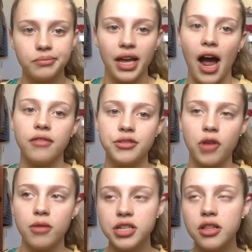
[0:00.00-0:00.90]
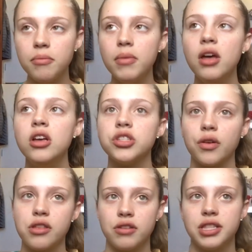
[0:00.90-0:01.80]
have some carbs in them. So I'll
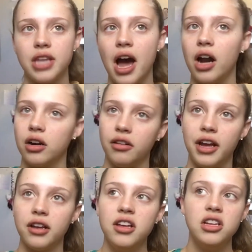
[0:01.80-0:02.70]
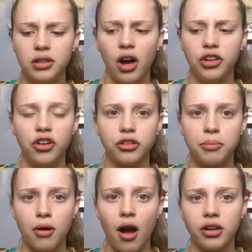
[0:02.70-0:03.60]
either eat that or like uncooked
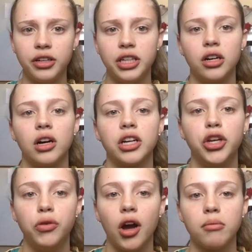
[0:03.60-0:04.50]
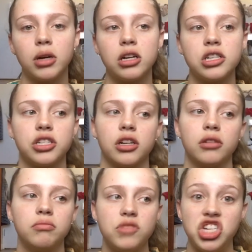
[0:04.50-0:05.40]
broccoli or cucumbers or
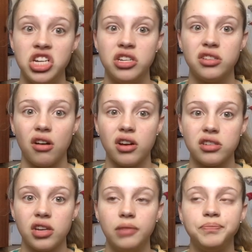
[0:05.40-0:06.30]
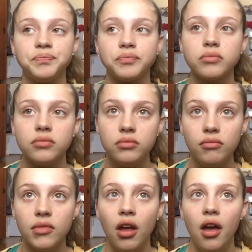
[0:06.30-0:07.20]
cheese, honestly.
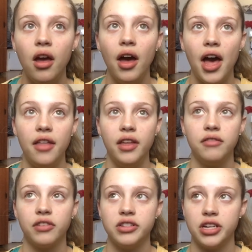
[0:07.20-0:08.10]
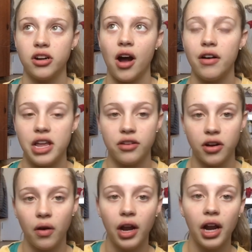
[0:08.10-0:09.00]
And then for dinner, I'll either
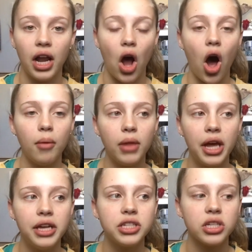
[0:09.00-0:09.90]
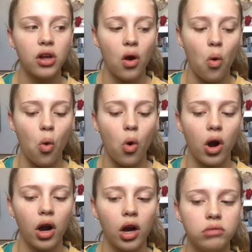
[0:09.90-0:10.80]
go get an omelet
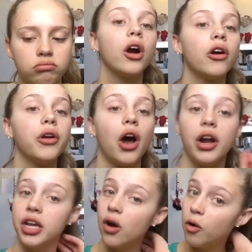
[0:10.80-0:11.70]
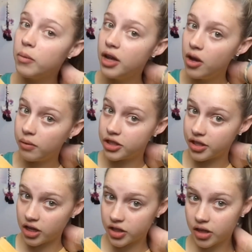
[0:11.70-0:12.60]
or I'll go to Honeycomb, which is
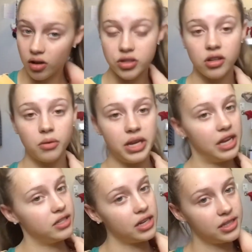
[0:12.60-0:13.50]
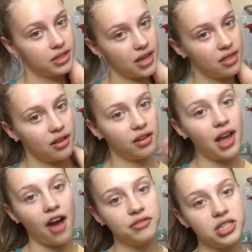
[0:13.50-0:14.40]
actually closed on the weekends, and it's like the
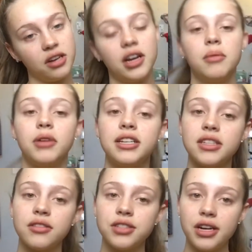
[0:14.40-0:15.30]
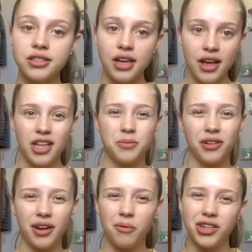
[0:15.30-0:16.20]
cafeteria place downstairs. It's more
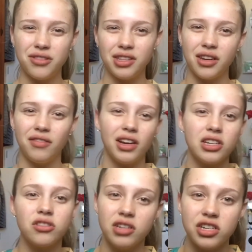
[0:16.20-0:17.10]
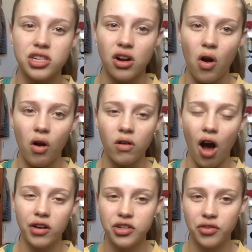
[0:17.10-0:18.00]
like what you think of like a traditional
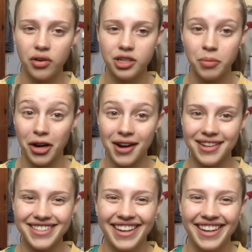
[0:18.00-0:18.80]
college food experience.